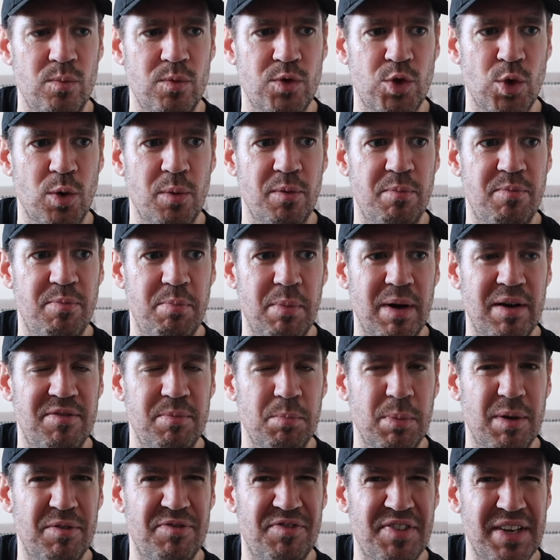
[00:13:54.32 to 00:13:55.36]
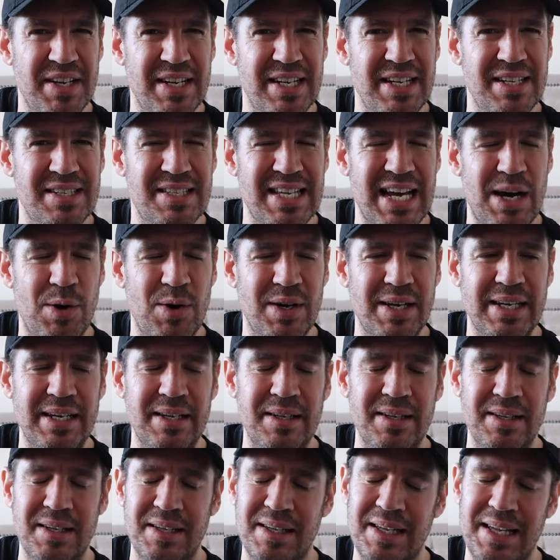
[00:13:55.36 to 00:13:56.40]
sort of my fitness, how
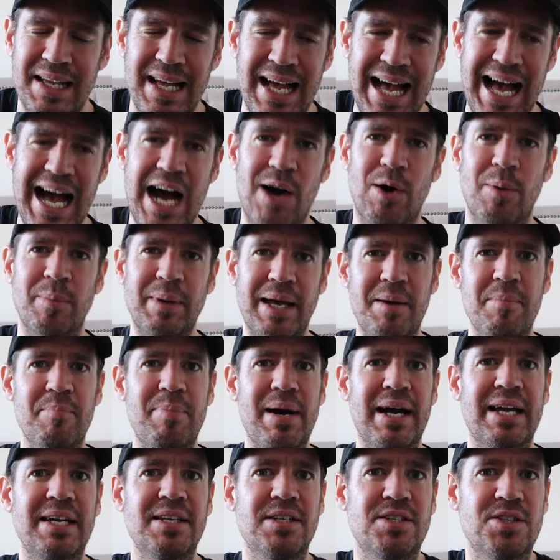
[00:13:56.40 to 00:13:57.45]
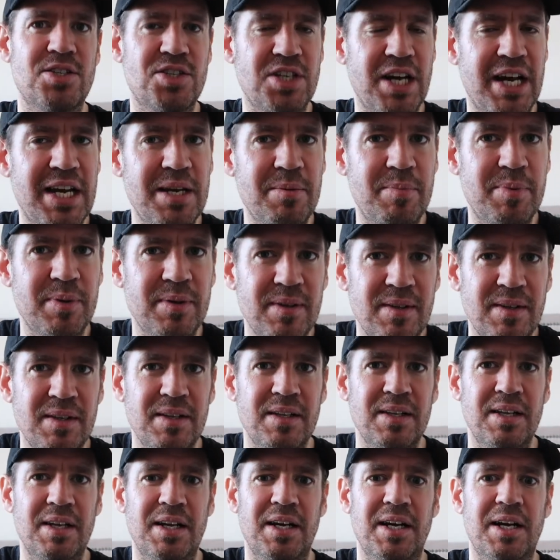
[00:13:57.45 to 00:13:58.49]
I'm getting back into shape.
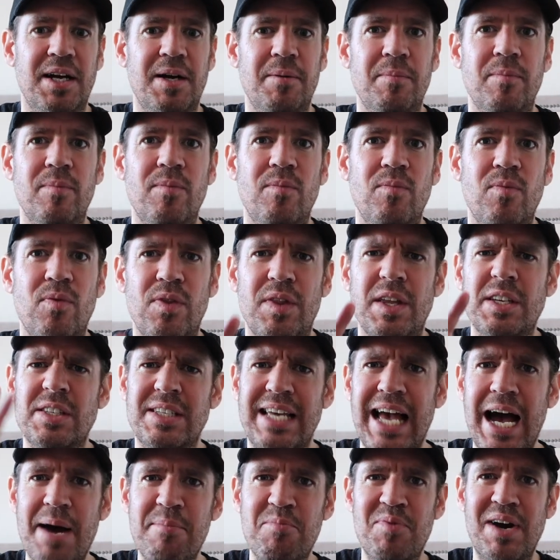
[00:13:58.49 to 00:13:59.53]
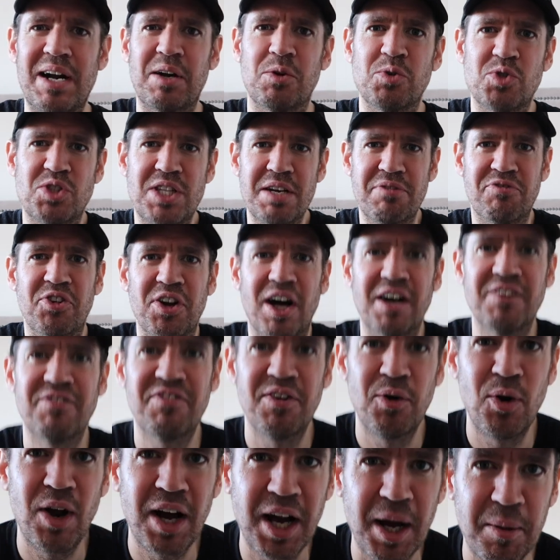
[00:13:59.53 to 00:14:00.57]
This camera angle is different. I
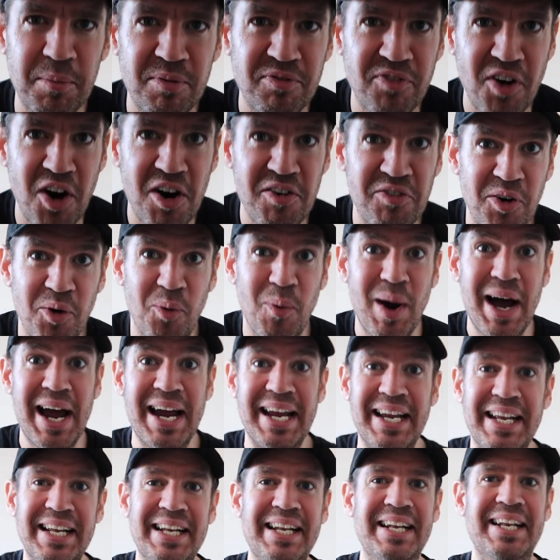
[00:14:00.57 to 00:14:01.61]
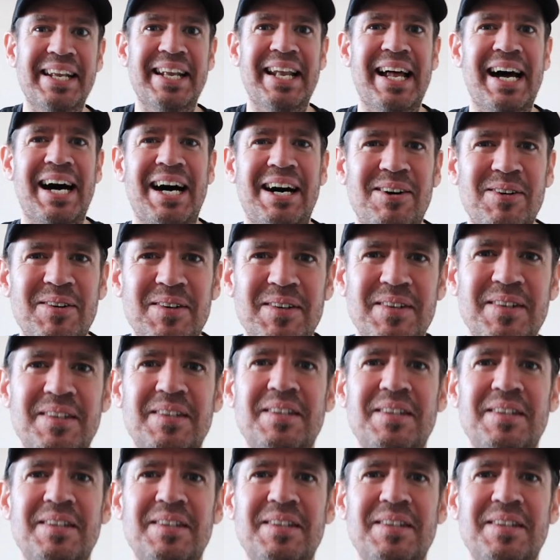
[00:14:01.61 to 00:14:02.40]
feel like I'm further away now.